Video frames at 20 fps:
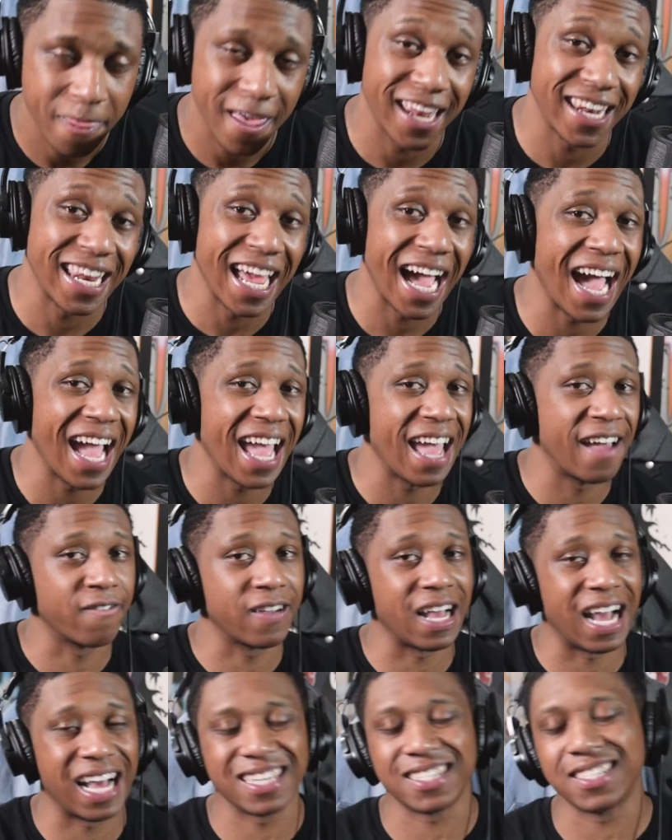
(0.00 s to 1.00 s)
and I have
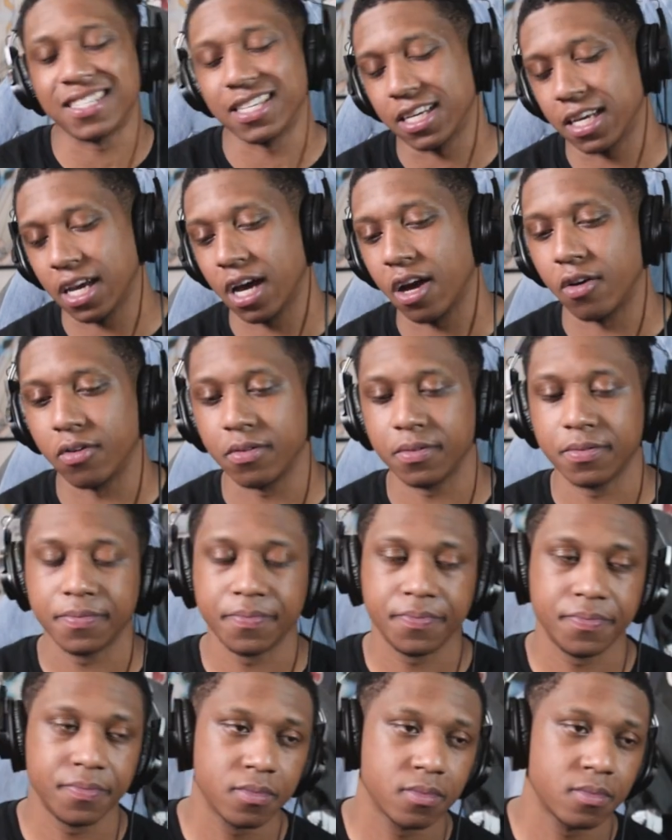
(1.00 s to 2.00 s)
got to go.
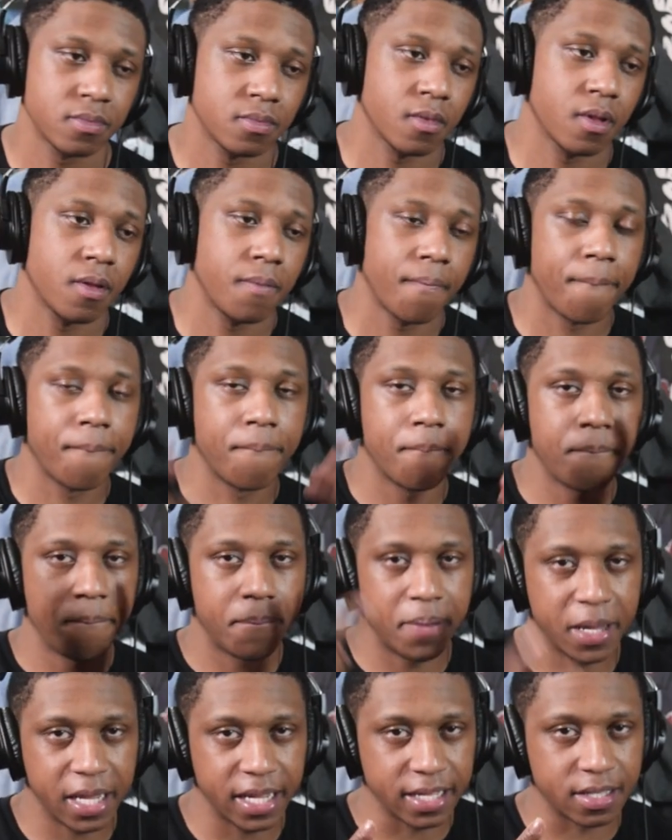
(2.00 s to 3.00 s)

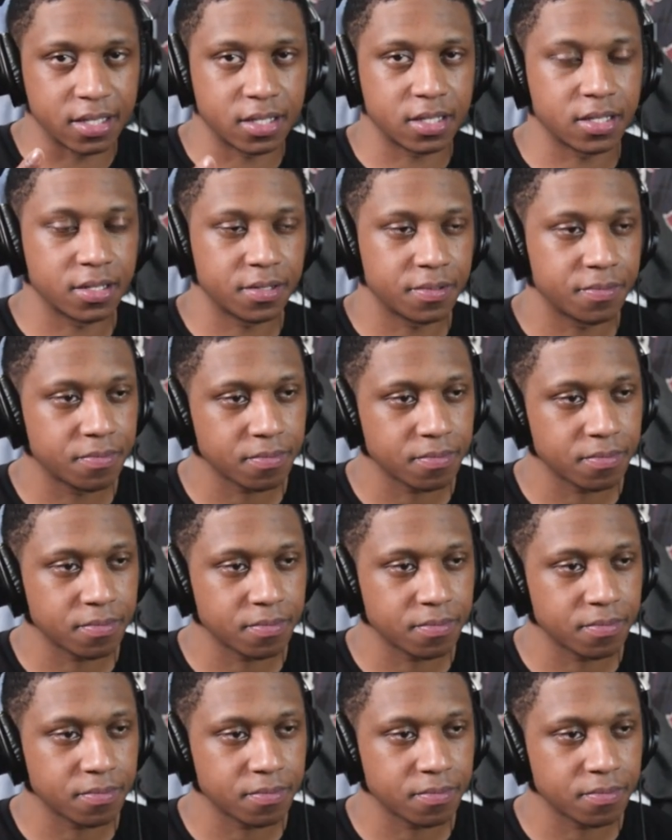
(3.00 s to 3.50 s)
Peace.